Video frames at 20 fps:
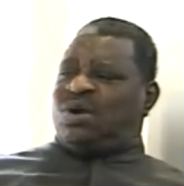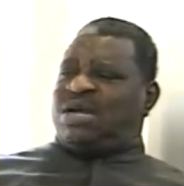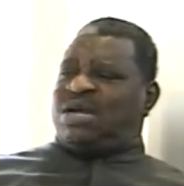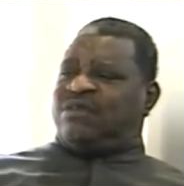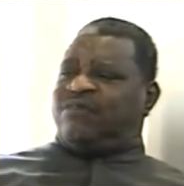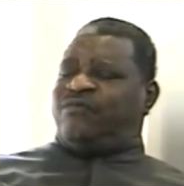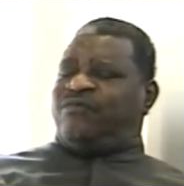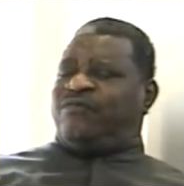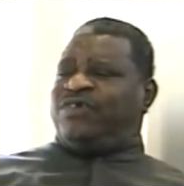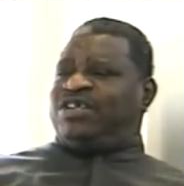are
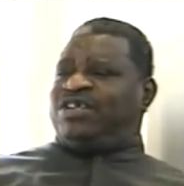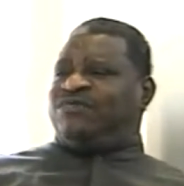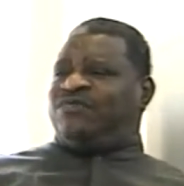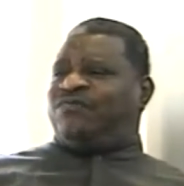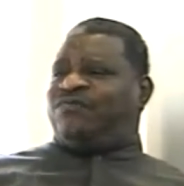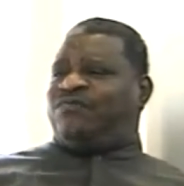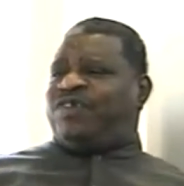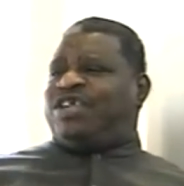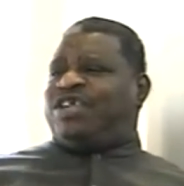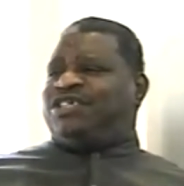the
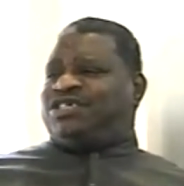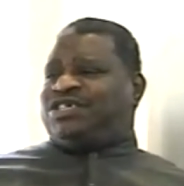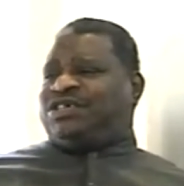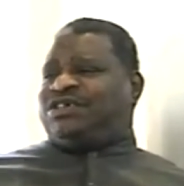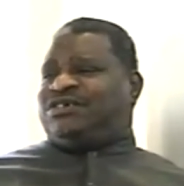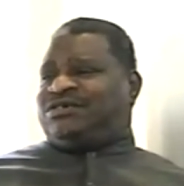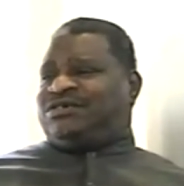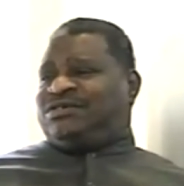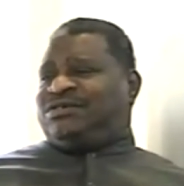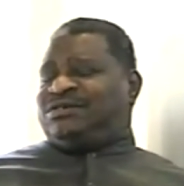
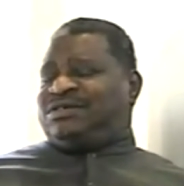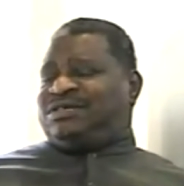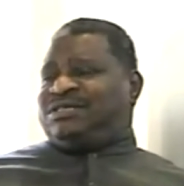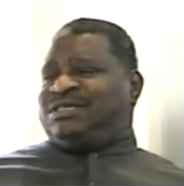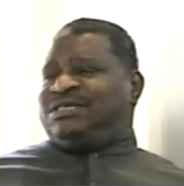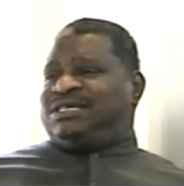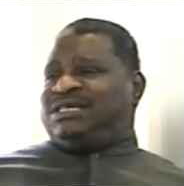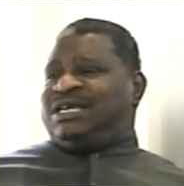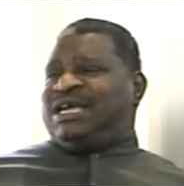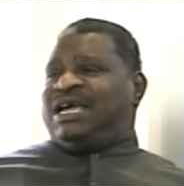physical
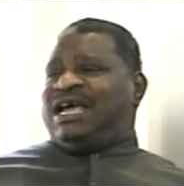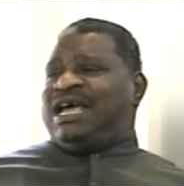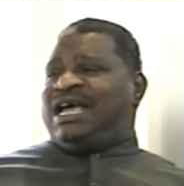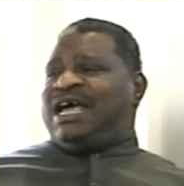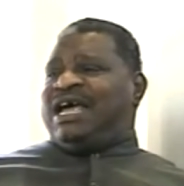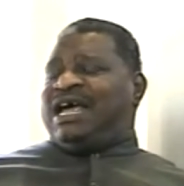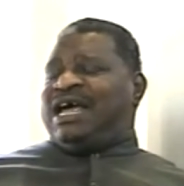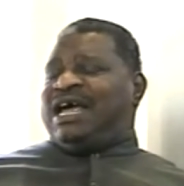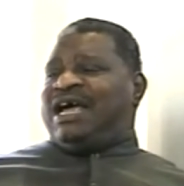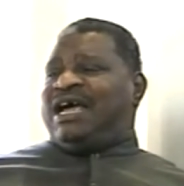
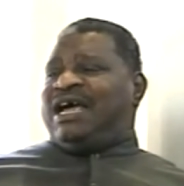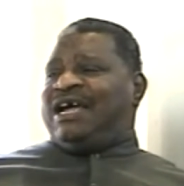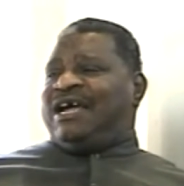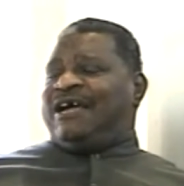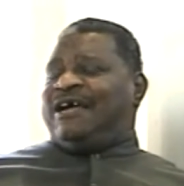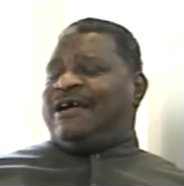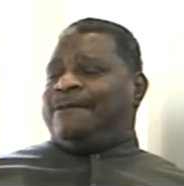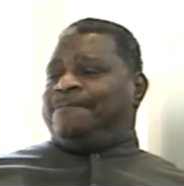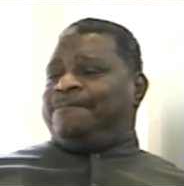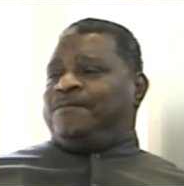
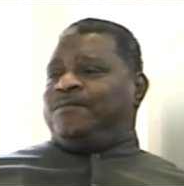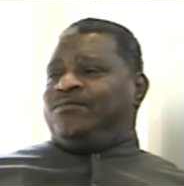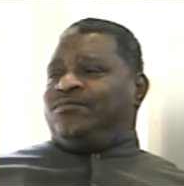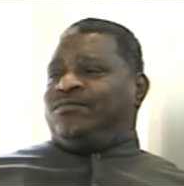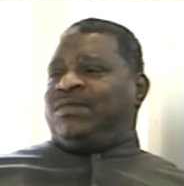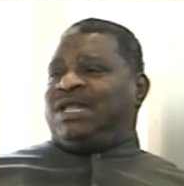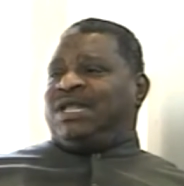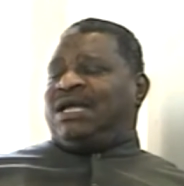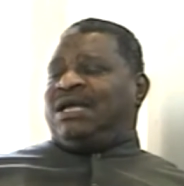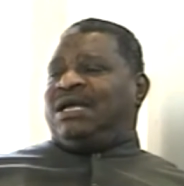uh,
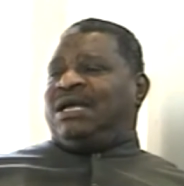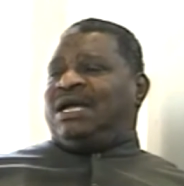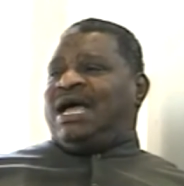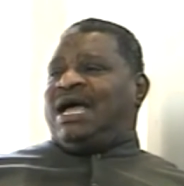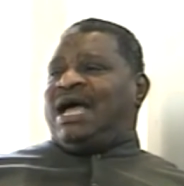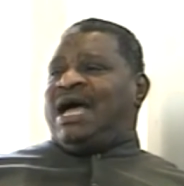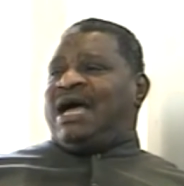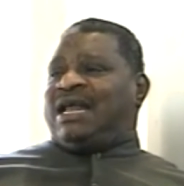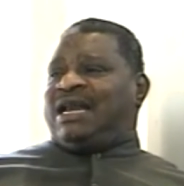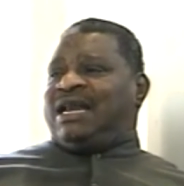
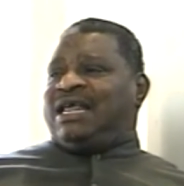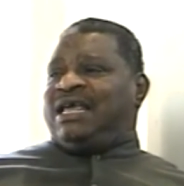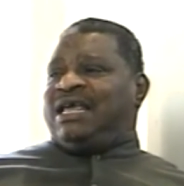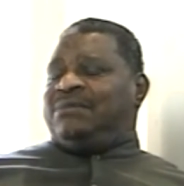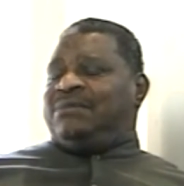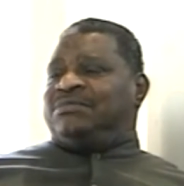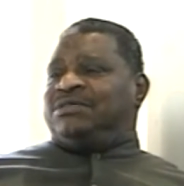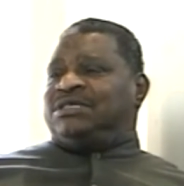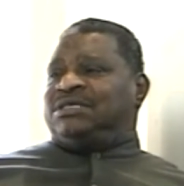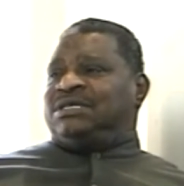
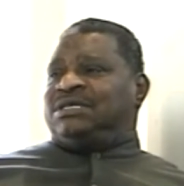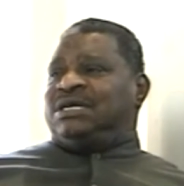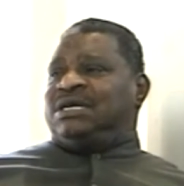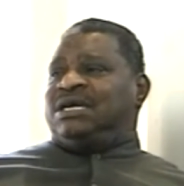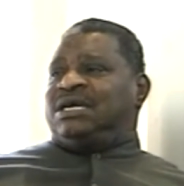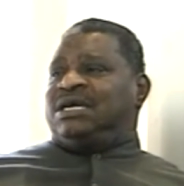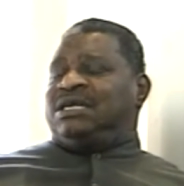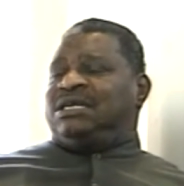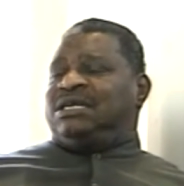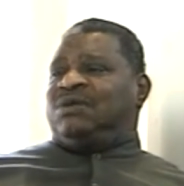acclaims,
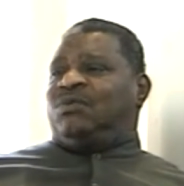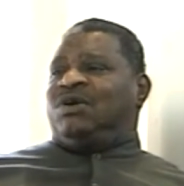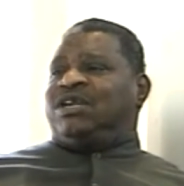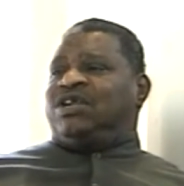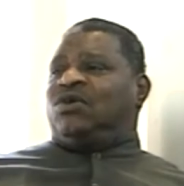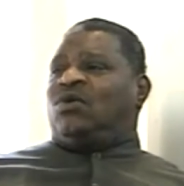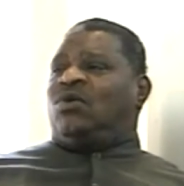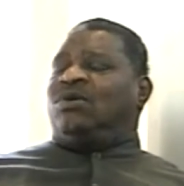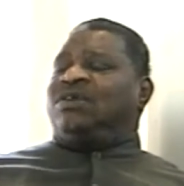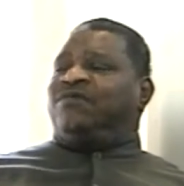the what
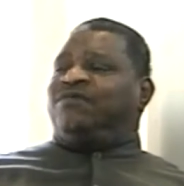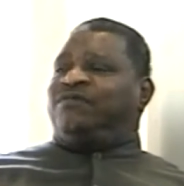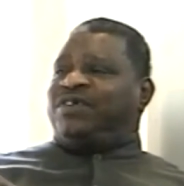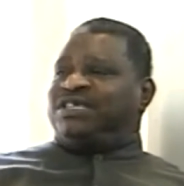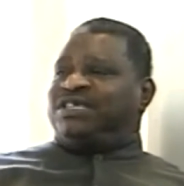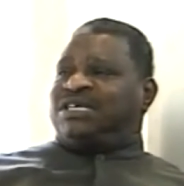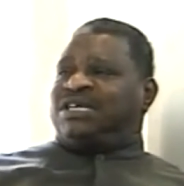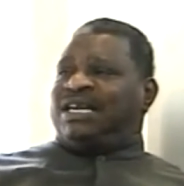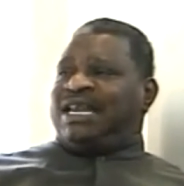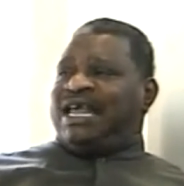called the
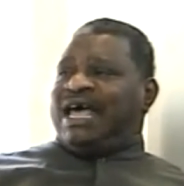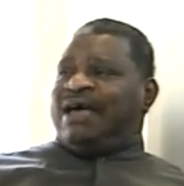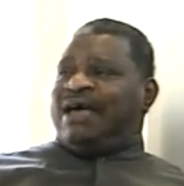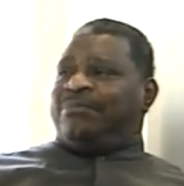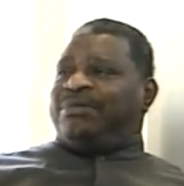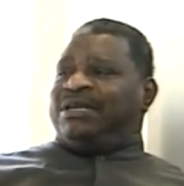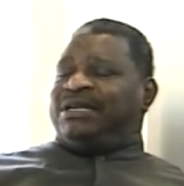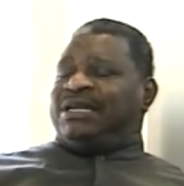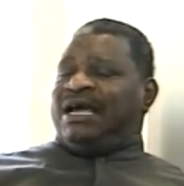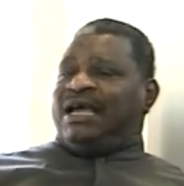physical
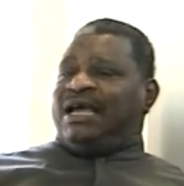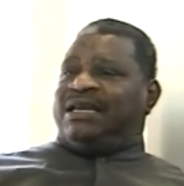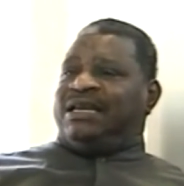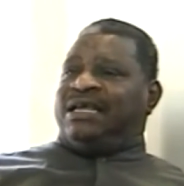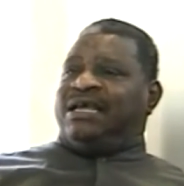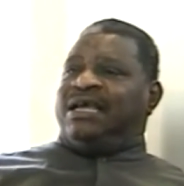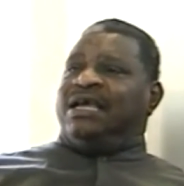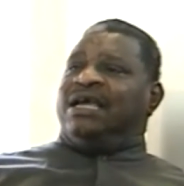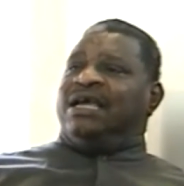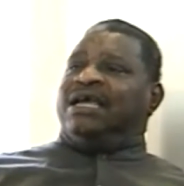appetite.
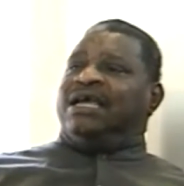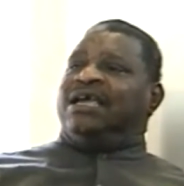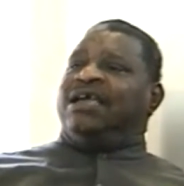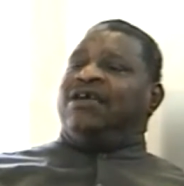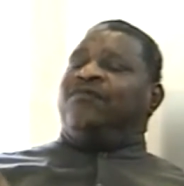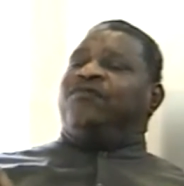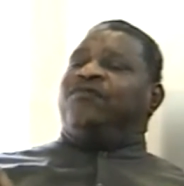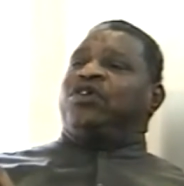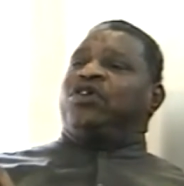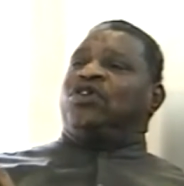
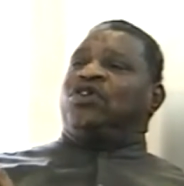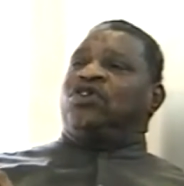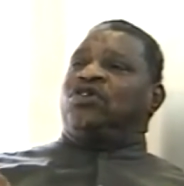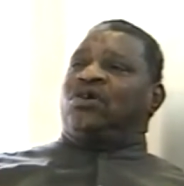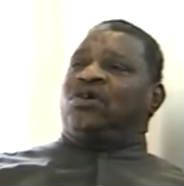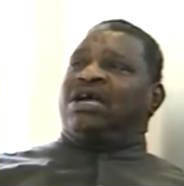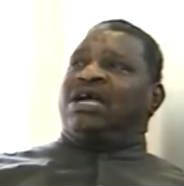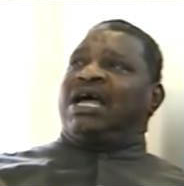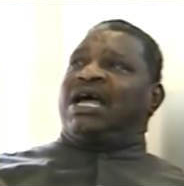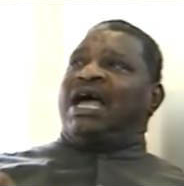If you
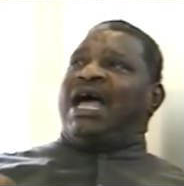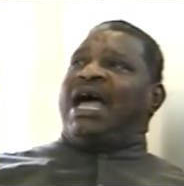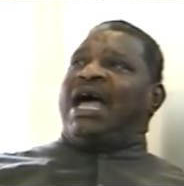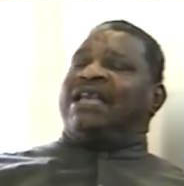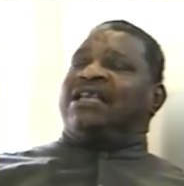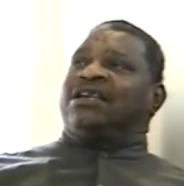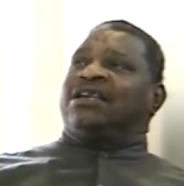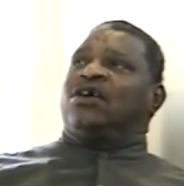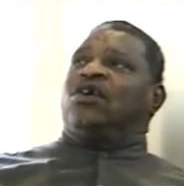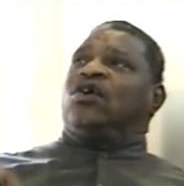look
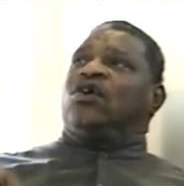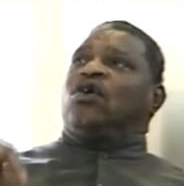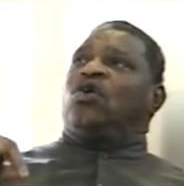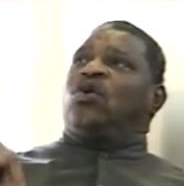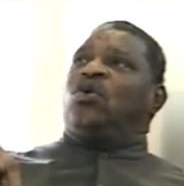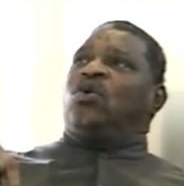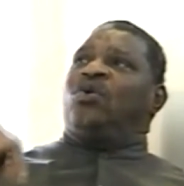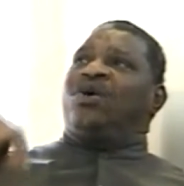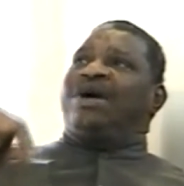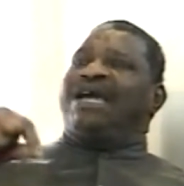at
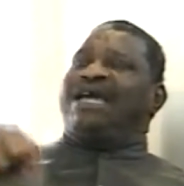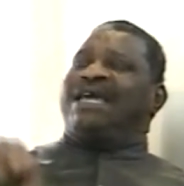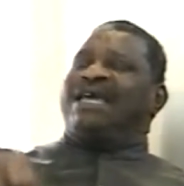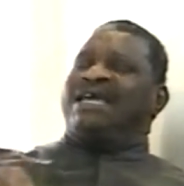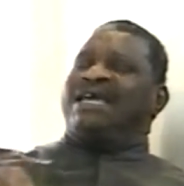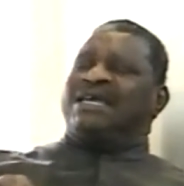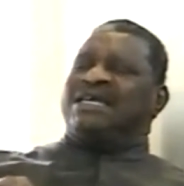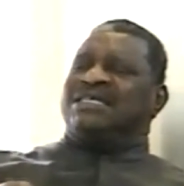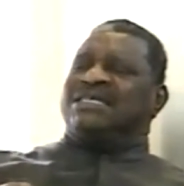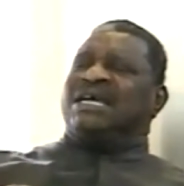who
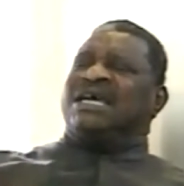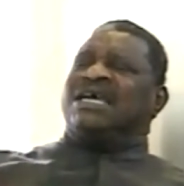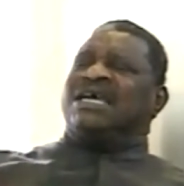is